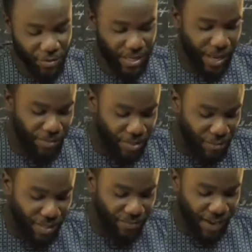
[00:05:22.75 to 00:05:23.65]
He happens to
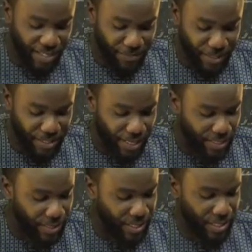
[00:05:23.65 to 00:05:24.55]
be the Vice
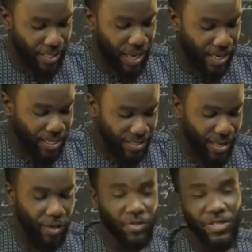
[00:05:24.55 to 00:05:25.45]
President, Ghana
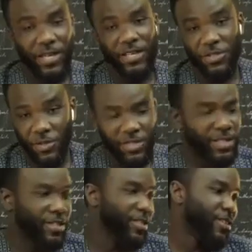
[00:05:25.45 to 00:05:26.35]
Psychological
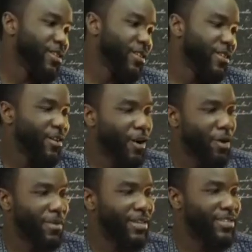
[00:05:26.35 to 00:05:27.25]
Association.
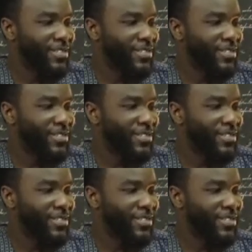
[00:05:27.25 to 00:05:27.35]
Albright.